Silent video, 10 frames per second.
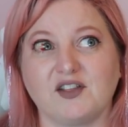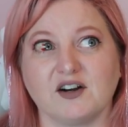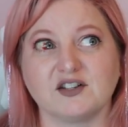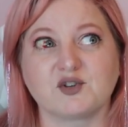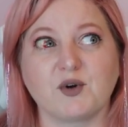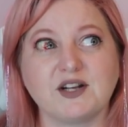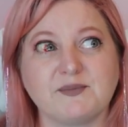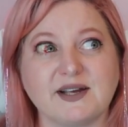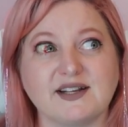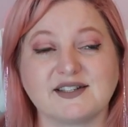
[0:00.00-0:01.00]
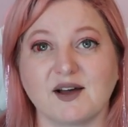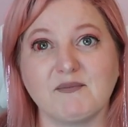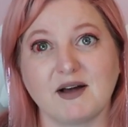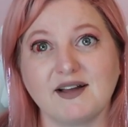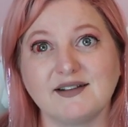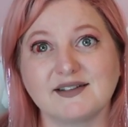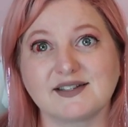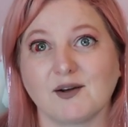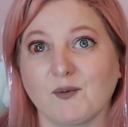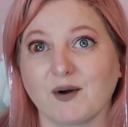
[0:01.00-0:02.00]
There's going to be some
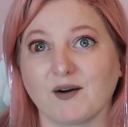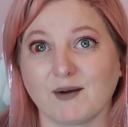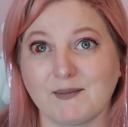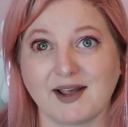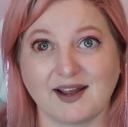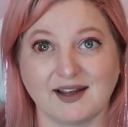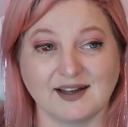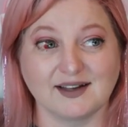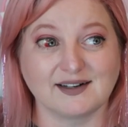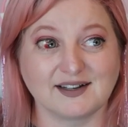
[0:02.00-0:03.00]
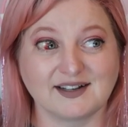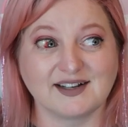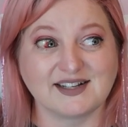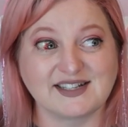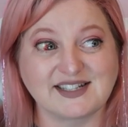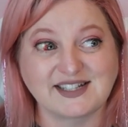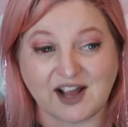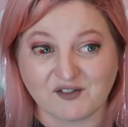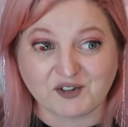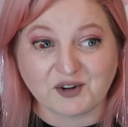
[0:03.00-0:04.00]
months where we may get
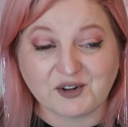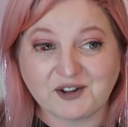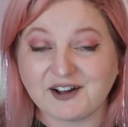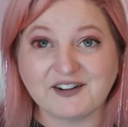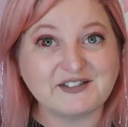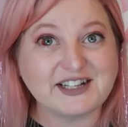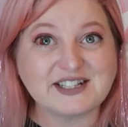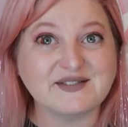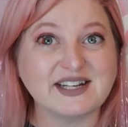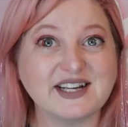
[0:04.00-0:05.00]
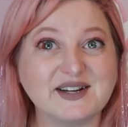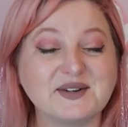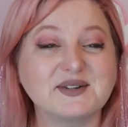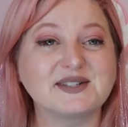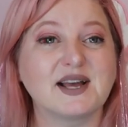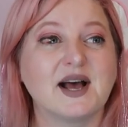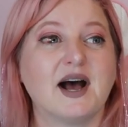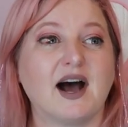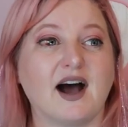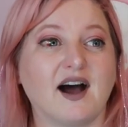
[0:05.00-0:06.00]
several of these videos,
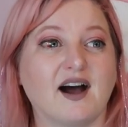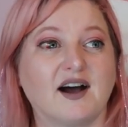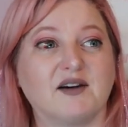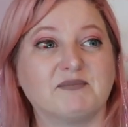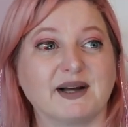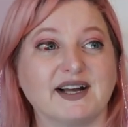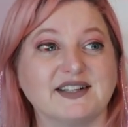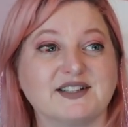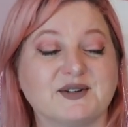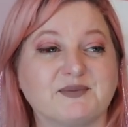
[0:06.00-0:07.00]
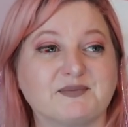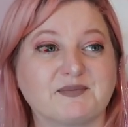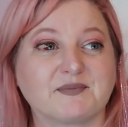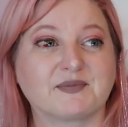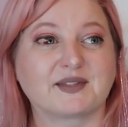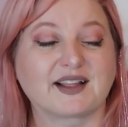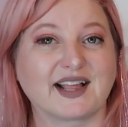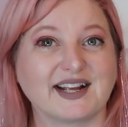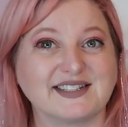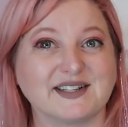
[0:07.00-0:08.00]
but like I